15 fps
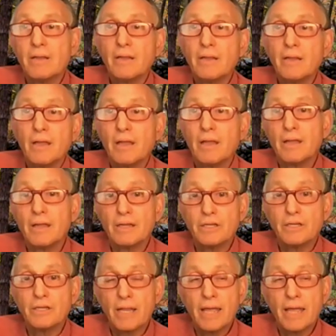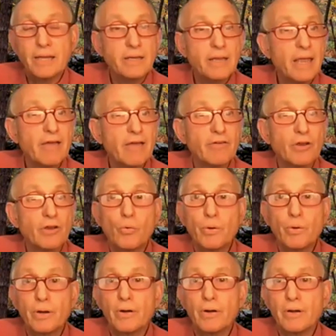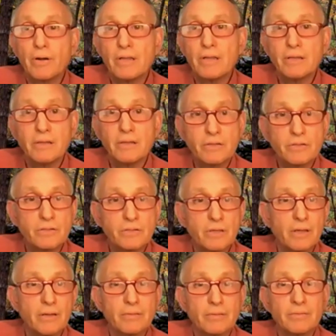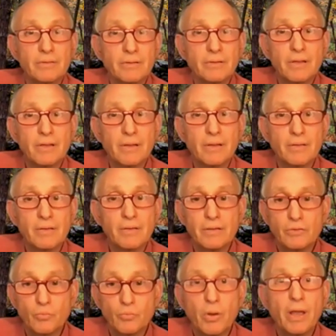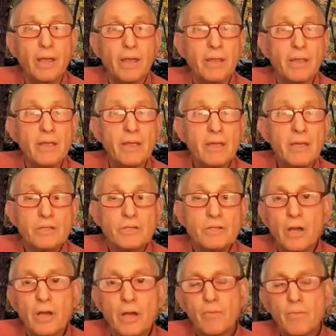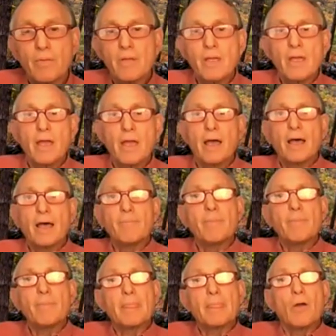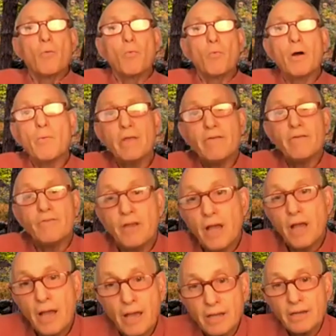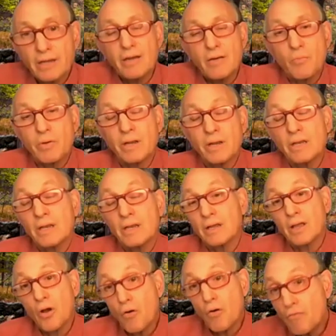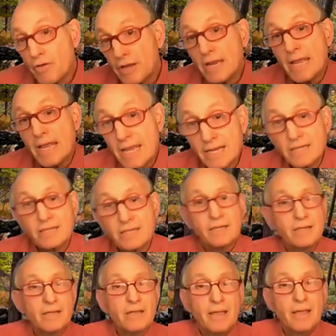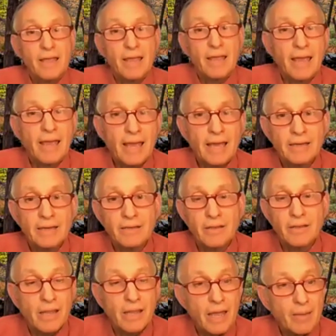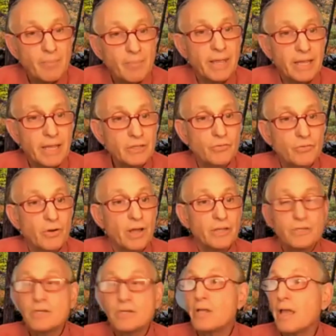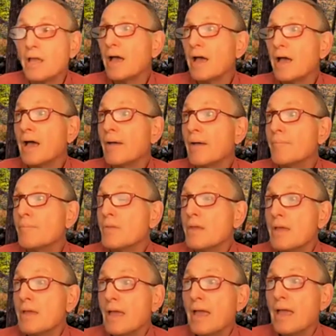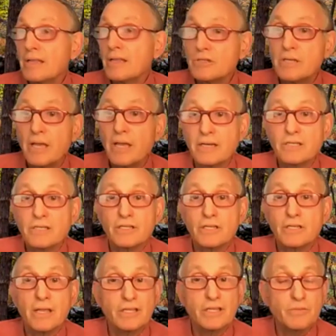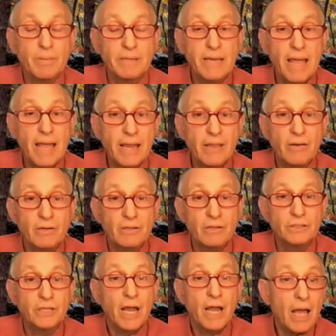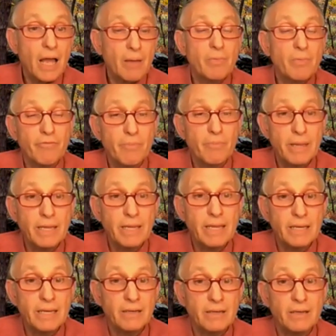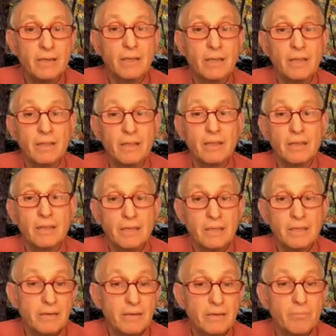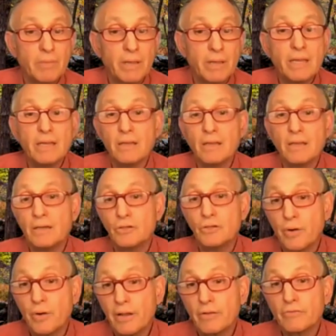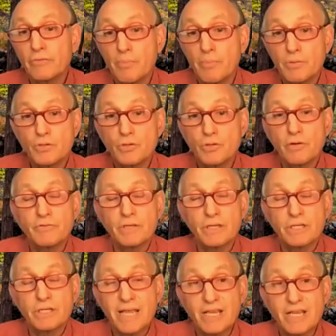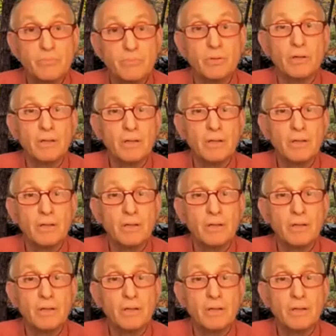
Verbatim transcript: a, a delight to have a career in this uh, in this way. So. Um, what we've done when the COVID hit and the Lyme Land Trust um, has done a spectacular job of making it making the trails and the preserves accessible